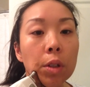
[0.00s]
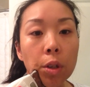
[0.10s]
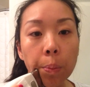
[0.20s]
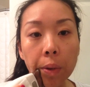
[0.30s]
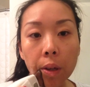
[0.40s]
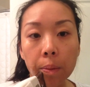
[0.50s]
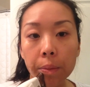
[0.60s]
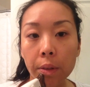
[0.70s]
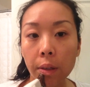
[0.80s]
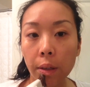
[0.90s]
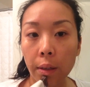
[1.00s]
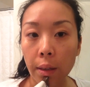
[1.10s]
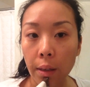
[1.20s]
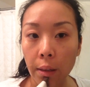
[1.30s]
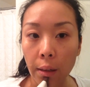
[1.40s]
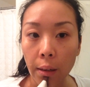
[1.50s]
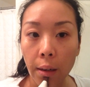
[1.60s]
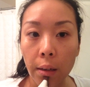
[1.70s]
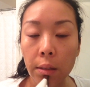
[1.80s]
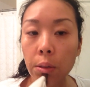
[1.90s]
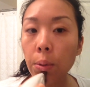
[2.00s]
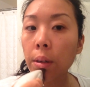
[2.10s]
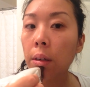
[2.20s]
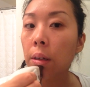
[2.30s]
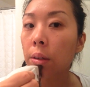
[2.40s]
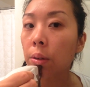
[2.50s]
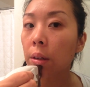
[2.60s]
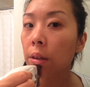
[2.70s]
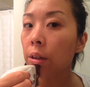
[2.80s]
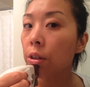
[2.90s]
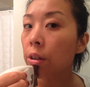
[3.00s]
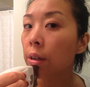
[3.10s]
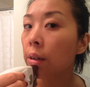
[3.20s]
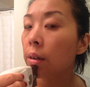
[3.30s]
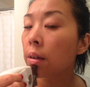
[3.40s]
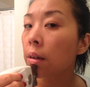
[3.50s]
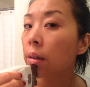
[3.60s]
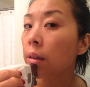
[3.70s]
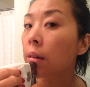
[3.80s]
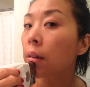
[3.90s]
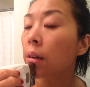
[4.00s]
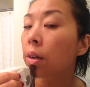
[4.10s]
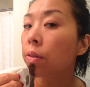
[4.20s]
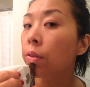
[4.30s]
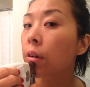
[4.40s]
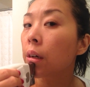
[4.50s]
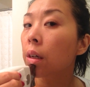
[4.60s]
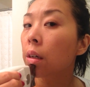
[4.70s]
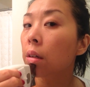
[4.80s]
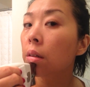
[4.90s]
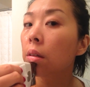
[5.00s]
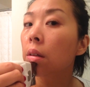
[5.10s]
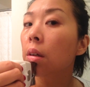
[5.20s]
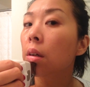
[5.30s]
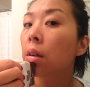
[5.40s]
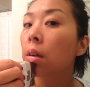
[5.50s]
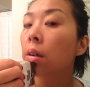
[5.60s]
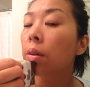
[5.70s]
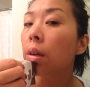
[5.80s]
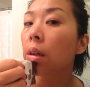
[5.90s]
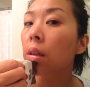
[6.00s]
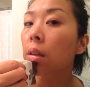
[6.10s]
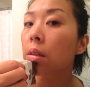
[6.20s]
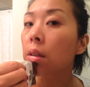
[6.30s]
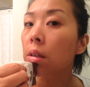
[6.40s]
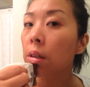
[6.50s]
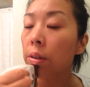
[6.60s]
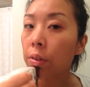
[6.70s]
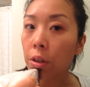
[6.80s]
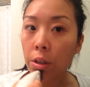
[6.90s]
Two beeps, and then the last one is right on your chin, and you're going to go vertical right on the center of your